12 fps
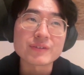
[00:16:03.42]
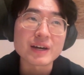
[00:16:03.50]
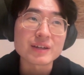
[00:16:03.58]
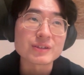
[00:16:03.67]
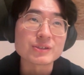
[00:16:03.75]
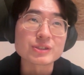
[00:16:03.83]

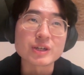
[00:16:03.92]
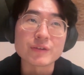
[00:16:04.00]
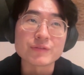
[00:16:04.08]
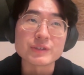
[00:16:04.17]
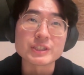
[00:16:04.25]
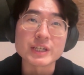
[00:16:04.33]
found, those
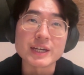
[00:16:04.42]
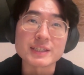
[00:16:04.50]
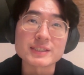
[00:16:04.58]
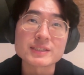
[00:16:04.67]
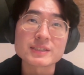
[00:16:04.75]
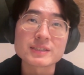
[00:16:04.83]
coffee
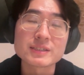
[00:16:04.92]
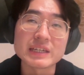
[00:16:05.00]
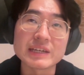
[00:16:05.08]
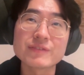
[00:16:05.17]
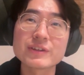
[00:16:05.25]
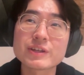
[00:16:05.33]
chats,
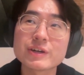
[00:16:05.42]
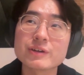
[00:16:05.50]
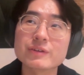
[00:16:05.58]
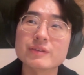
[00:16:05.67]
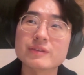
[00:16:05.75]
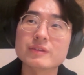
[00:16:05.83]
even
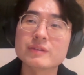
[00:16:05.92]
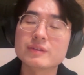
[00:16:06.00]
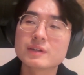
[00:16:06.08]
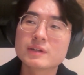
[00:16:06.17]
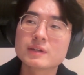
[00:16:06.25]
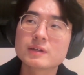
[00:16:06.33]
though
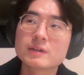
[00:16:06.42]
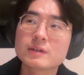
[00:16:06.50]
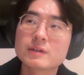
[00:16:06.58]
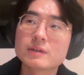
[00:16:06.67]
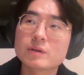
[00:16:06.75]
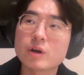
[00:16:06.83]

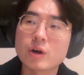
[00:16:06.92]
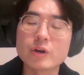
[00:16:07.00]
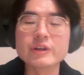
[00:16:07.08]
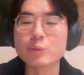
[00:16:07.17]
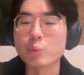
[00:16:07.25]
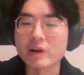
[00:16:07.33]

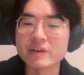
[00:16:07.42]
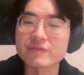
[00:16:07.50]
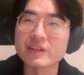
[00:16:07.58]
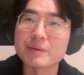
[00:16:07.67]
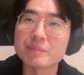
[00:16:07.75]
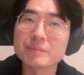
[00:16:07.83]
only one
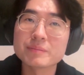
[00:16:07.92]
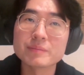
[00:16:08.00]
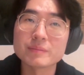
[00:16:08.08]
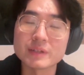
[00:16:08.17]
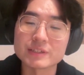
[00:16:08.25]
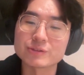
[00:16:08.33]
of them
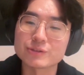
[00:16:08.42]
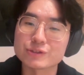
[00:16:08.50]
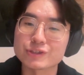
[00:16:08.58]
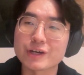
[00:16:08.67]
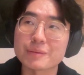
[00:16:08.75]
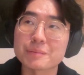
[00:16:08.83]
led to a
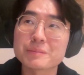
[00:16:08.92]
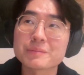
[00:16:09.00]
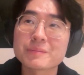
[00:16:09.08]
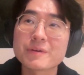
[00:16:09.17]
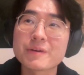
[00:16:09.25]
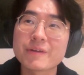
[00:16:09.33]
job,
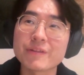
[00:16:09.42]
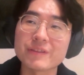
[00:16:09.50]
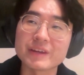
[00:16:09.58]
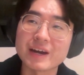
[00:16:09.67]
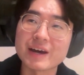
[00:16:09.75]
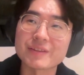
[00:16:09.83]

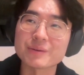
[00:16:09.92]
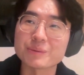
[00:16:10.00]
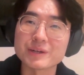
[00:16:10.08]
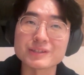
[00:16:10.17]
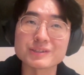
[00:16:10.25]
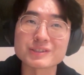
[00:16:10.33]
the other
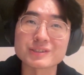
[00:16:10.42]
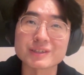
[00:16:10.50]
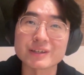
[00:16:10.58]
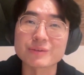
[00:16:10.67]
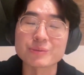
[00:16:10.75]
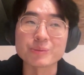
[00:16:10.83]
ones
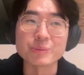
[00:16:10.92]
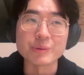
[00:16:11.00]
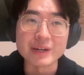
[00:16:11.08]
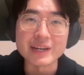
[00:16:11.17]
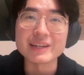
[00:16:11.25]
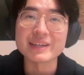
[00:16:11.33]
like
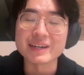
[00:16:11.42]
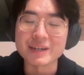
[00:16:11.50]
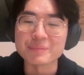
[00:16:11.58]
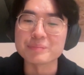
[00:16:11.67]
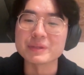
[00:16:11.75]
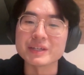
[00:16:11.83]
really
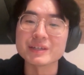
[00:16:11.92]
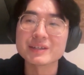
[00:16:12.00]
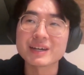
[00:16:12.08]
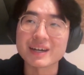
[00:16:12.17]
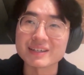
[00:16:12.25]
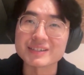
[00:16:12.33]
helped me
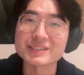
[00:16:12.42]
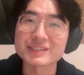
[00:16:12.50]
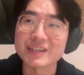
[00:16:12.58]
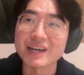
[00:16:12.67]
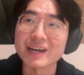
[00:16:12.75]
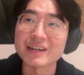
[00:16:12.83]

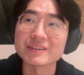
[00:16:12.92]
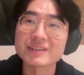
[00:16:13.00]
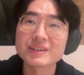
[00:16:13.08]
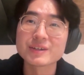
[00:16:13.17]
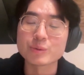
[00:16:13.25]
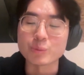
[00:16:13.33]
understand
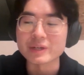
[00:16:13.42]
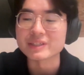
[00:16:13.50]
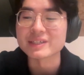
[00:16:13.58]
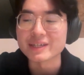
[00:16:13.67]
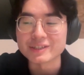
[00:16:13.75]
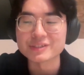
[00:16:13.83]
what
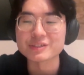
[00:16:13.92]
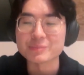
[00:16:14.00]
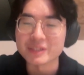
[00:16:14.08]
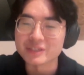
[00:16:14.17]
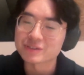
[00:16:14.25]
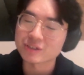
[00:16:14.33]
it takes to
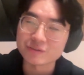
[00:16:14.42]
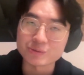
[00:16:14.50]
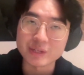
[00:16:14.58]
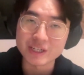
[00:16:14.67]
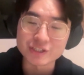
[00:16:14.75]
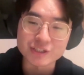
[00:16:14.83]
be a
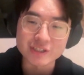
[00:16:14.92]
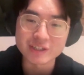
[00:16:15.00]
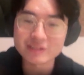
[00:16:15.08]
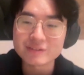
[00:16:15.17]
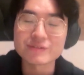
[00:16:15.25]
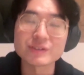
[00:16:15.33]
software
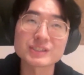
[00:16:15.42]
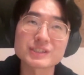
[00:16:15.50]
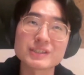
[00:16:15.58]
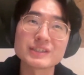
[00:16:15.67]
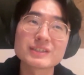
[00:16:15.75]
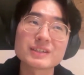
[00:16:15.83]
engineer,
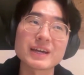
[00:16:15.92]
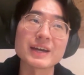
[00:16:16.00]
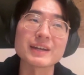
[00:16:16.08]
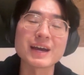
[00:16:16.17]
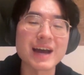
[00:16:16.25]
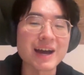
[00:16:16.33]
firstly,
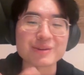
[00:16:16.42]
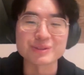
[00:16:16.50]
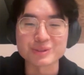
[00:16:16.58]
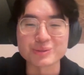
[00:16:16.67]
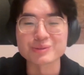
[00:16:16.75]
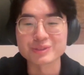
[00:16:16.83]
and how
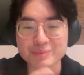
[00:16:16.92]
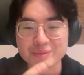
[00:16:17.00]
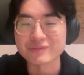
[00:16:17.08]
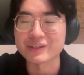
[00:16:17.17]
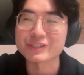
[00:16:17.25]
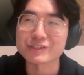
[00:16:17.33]
to talk to
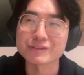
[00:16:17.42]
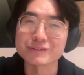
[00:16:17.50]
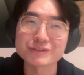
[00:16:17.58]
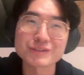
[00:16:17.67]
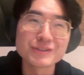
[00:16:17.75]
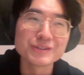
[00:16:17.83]

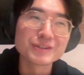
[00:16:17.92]
professionals.